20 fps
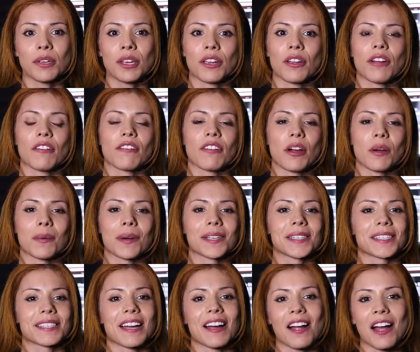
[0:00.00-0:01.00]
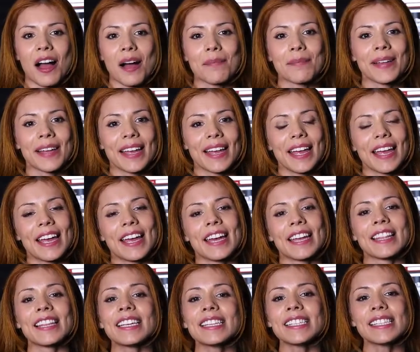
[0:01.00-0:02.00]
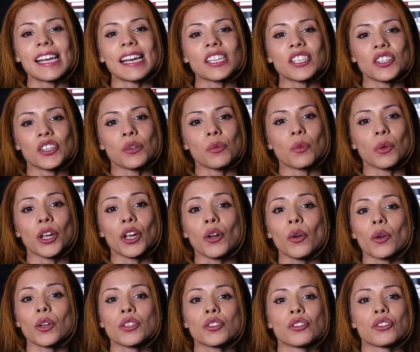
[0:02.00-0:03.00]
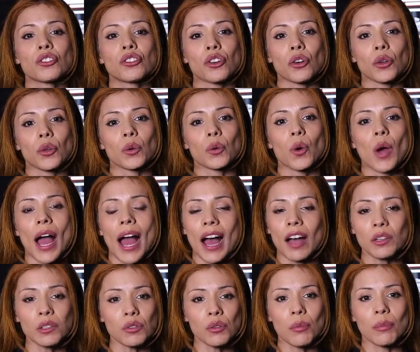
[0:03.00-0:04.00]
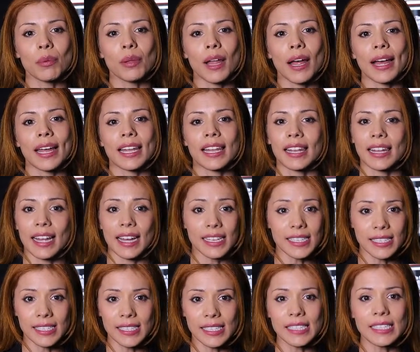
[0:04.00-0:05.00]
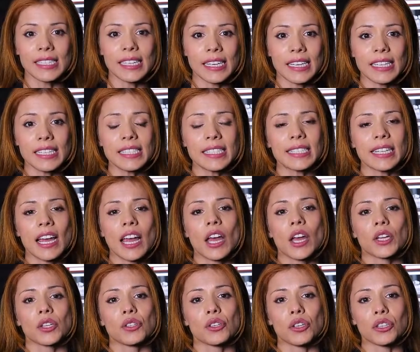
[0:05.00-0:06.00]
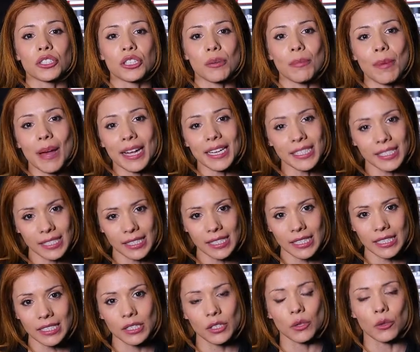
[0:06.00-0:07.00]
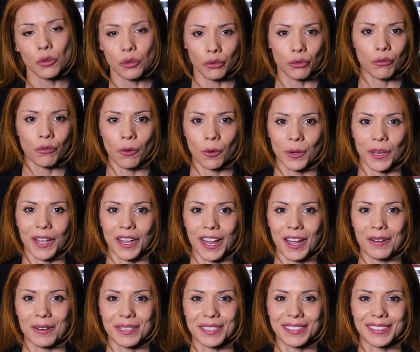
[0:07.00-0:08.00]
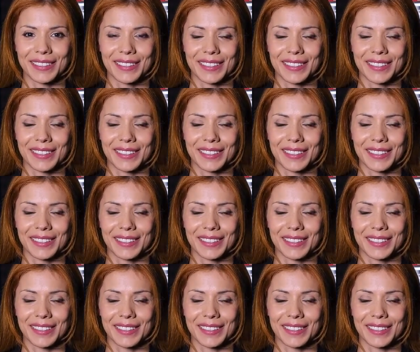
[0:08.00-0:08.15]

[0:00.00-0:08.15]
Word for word: here at Firewalls.com. In this session, we are going to show you how to apply license keys to your devices through FortiCloud.